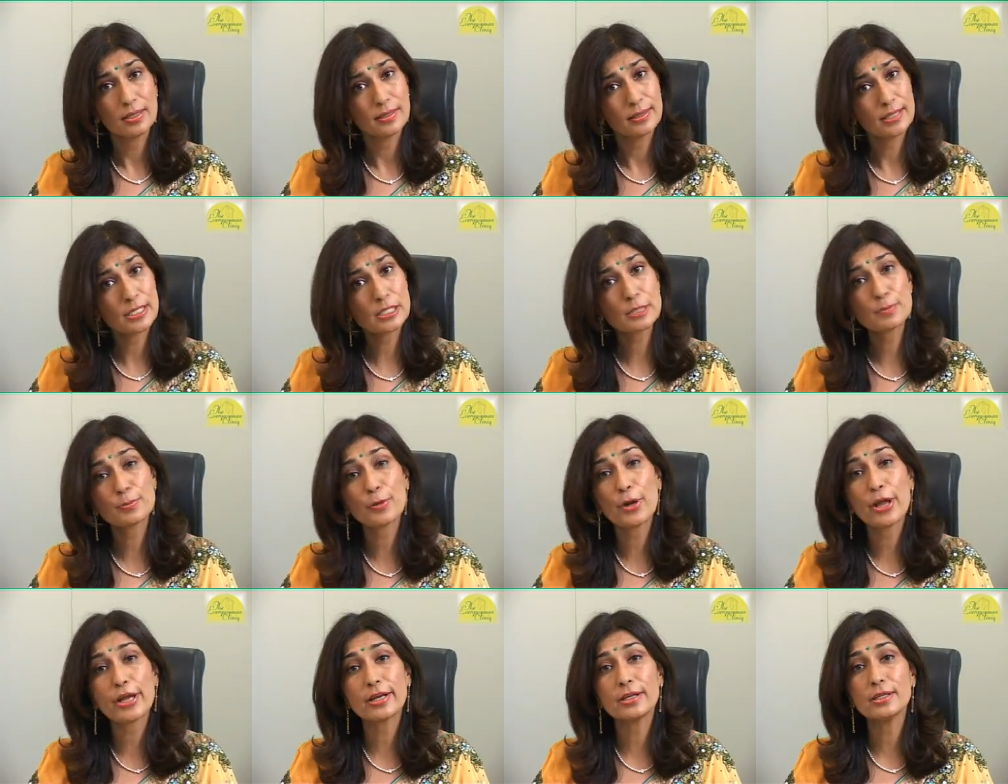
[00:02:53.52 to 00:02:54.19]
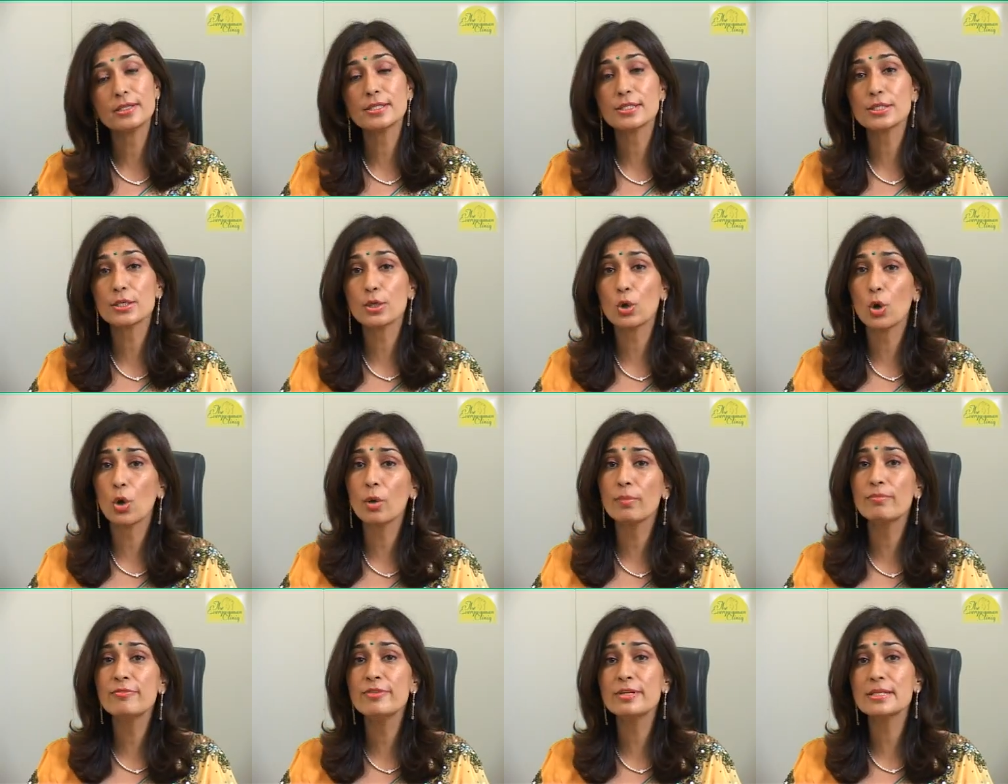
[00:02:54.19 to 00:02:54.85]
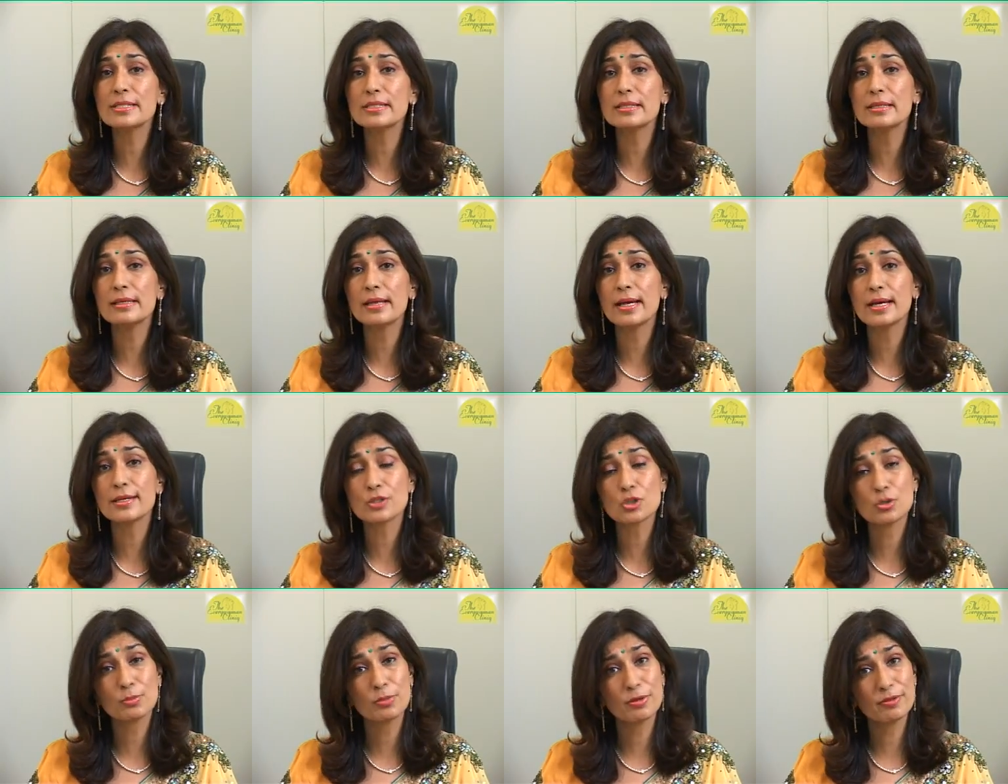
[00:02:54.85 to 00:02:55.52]
This pregnancy obviously
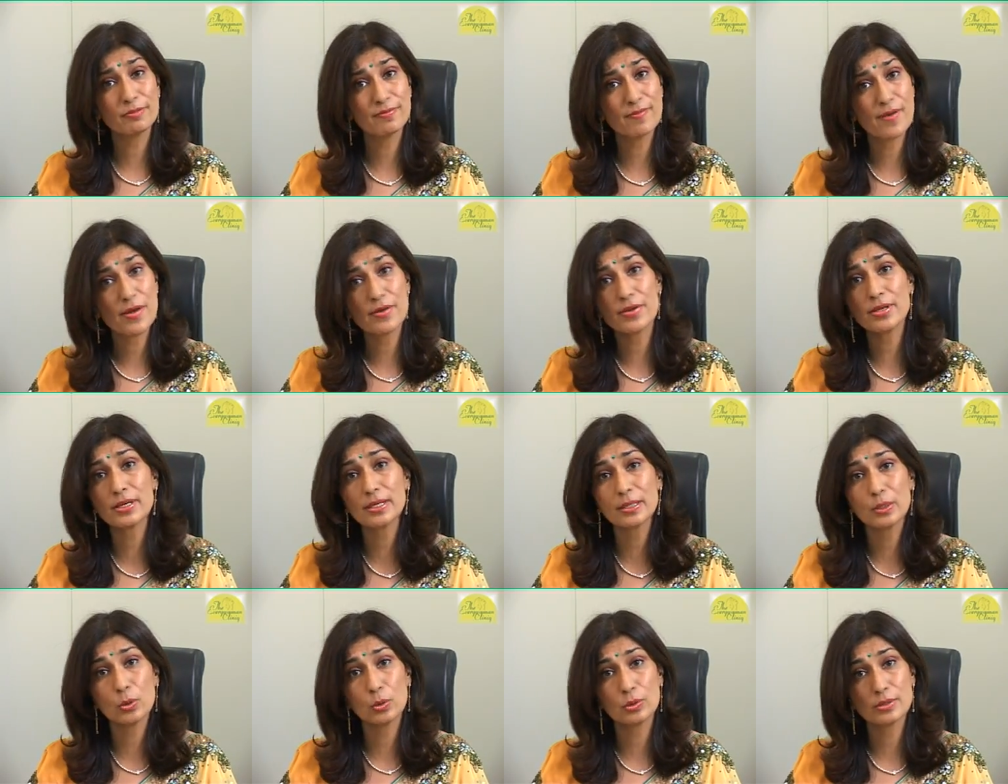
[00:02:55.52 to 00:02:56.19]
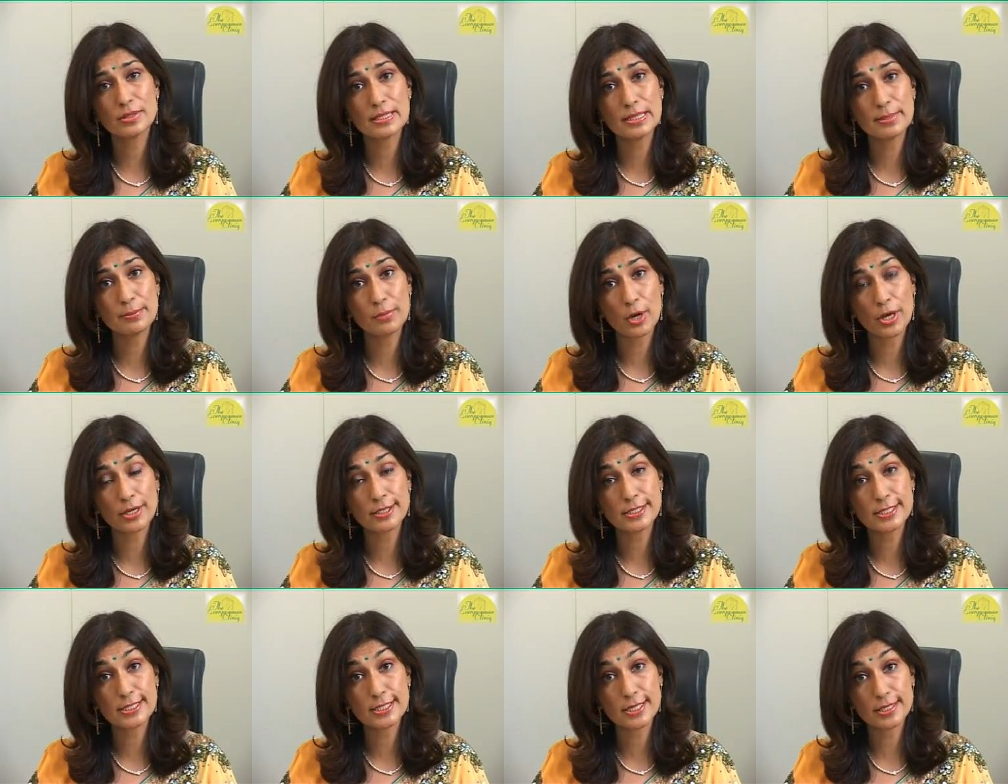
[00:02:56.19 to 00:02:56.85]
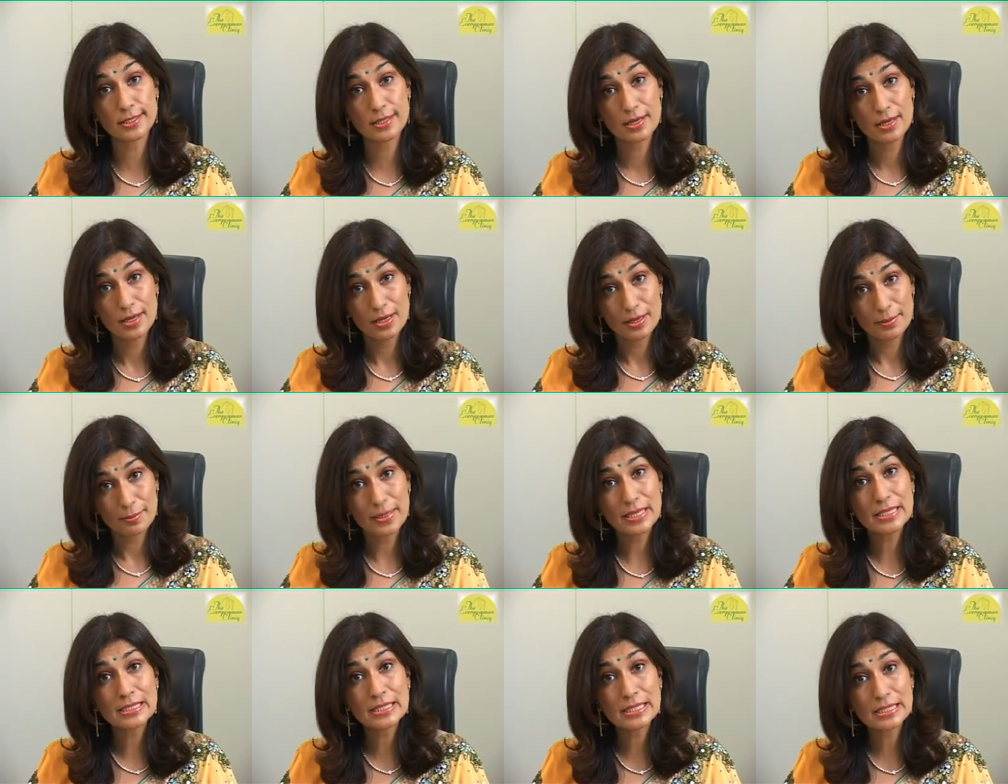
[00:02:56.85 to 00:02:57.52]
has to be very closely monitored
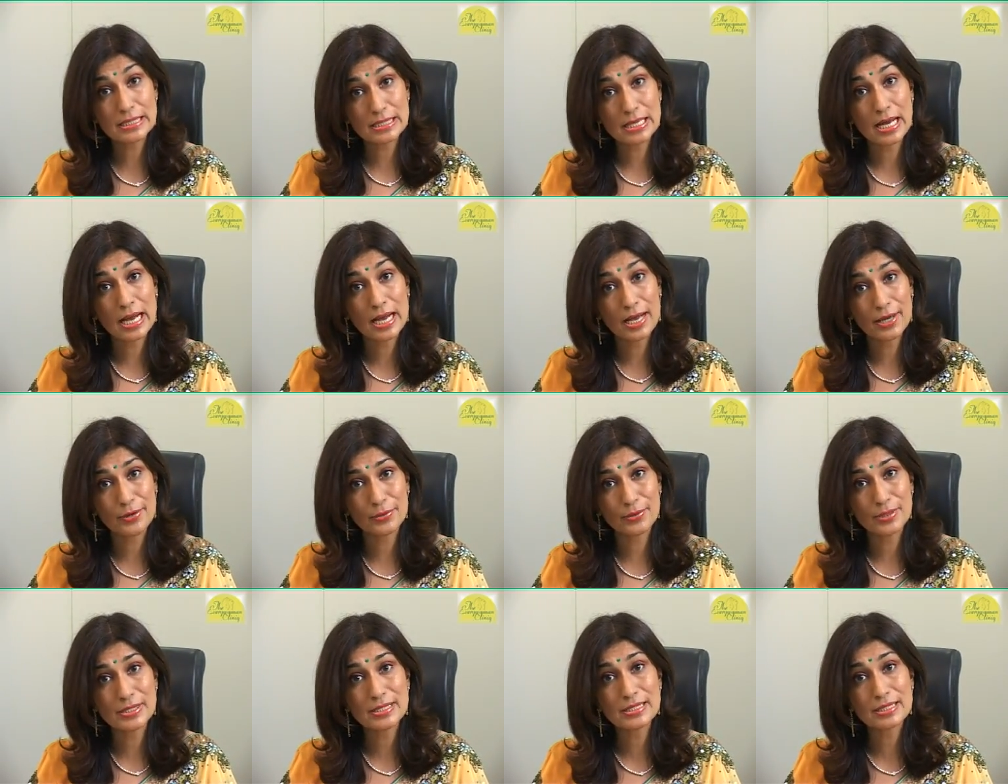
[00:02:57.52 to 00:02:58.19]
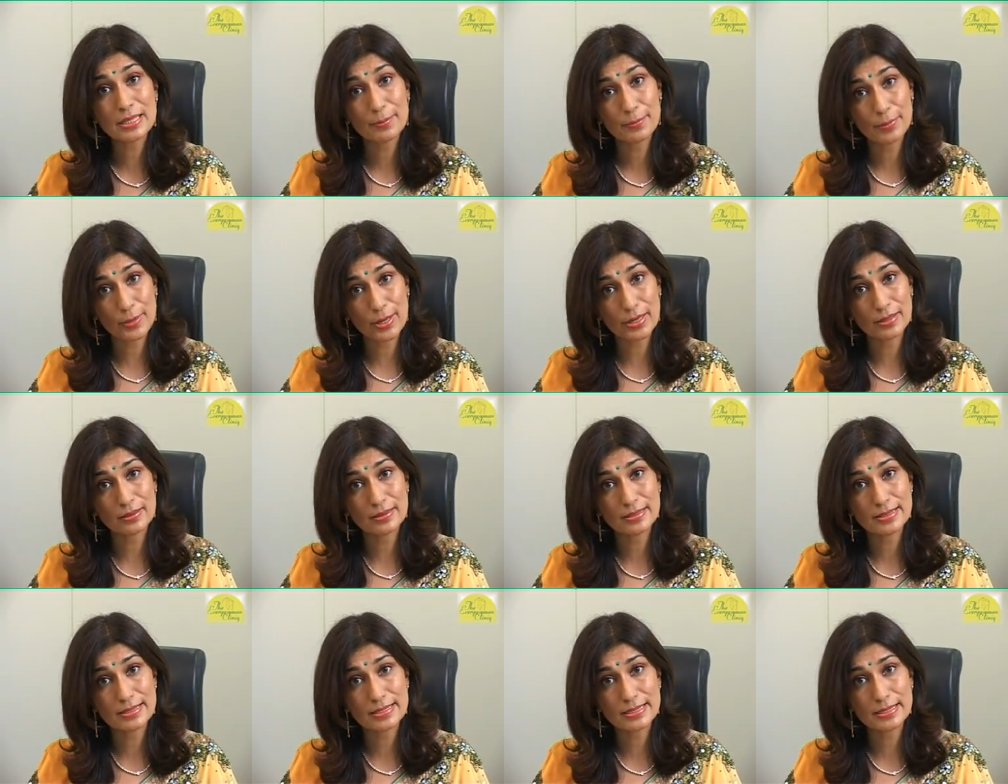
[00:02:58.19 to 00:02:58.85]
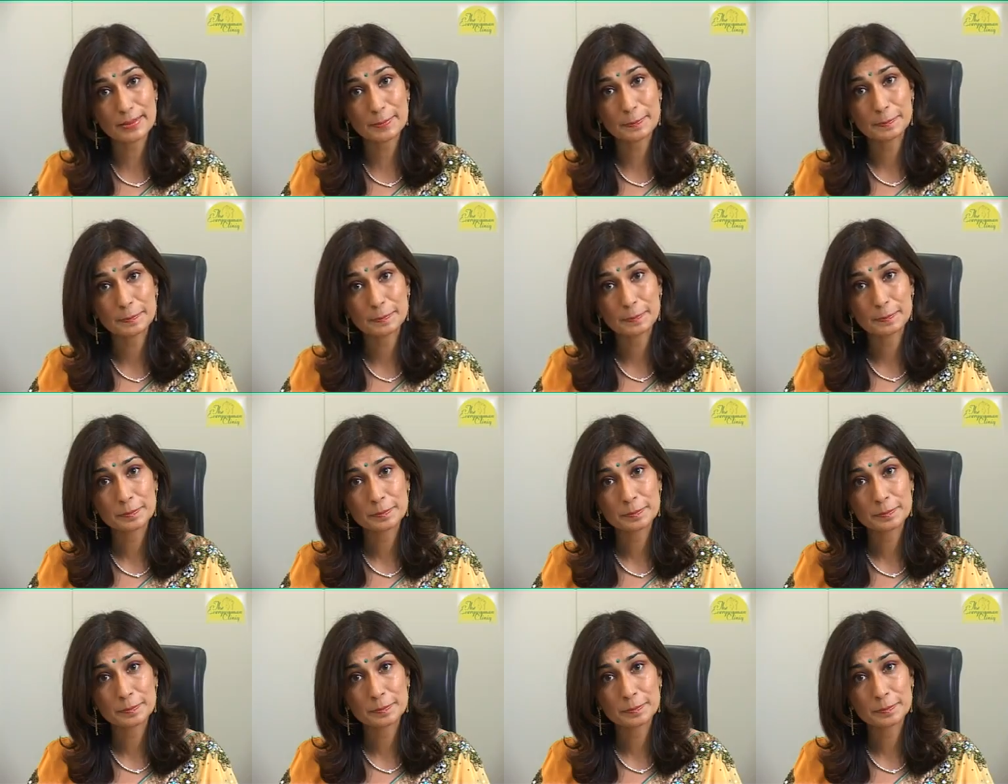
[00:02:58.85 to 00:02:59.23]
because it's a high-risk pregnancy.